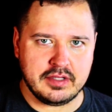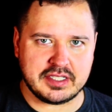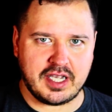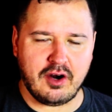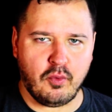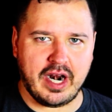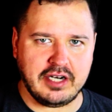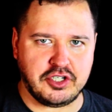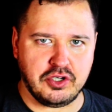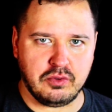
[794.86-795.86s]
That's kind of what
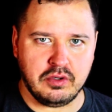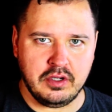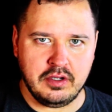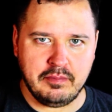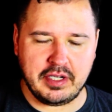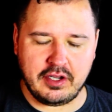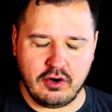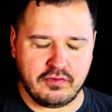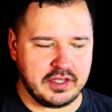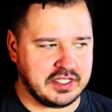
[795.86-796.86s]
I do. But, you
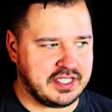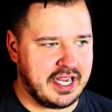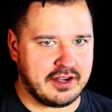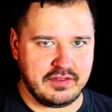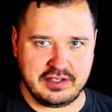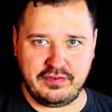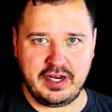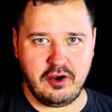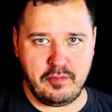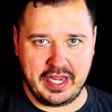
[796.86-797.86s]
know, for the sake of this
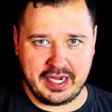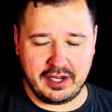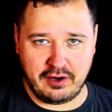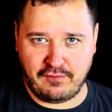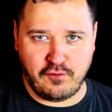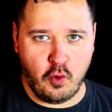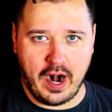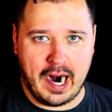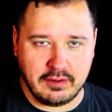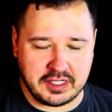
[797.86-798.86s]
video being under
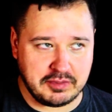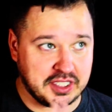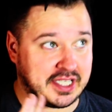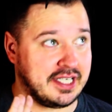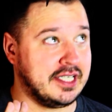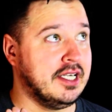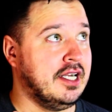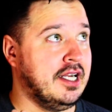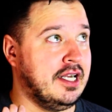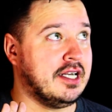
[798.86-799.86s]
4 hours, I'm just gonna
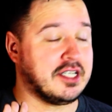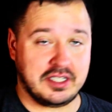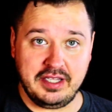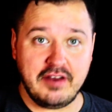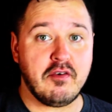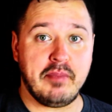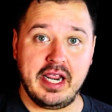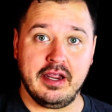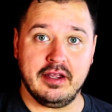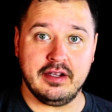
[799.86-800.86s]
just leave them be.
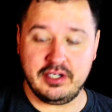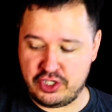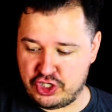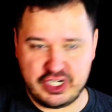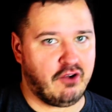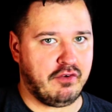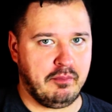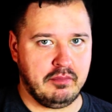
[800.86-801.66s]
Show them.